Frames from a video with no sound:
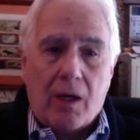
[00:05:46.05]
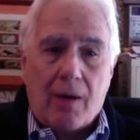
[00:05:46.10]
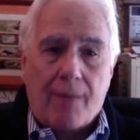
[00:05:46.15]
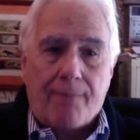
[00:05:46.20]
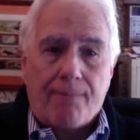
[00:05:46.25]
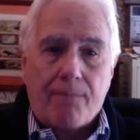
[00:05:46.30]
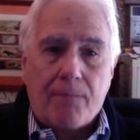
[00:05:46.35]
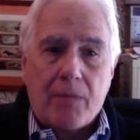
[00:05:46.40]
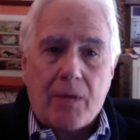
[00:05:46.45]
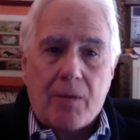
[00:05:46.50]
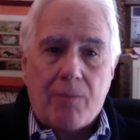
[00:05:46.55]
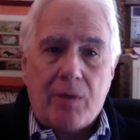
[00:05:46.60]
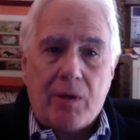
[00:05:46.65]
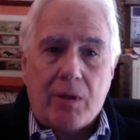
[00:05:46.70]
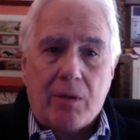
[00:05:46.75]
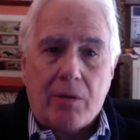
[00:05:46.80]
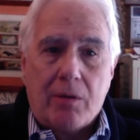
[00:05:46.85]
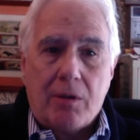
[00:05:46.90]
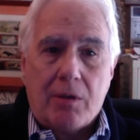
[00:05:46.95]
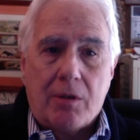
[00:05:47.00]
um,
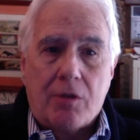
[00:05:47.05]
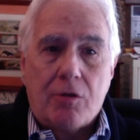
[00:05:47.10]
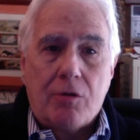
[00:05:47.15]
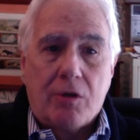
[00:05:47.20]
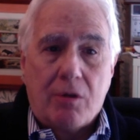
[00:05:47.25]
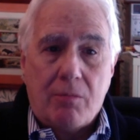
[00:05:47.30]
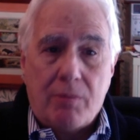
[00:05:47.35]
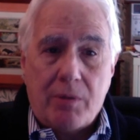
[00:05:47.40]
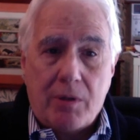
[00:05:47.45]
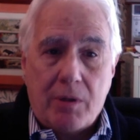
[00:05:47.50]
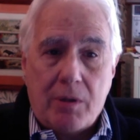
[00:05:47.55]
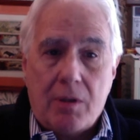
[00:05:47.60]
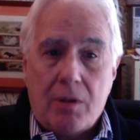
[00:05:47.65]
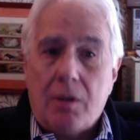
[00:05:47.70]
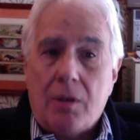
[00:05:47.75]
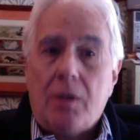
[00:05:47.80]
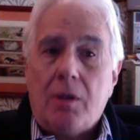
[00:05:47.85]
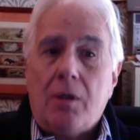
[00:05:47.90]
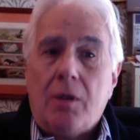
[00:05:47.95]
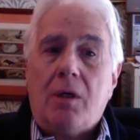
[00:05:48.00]
but it's going to
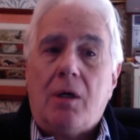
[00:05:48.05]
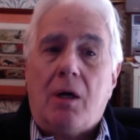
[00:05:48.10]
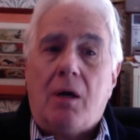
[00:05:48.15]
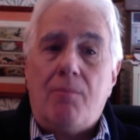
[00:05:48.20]
be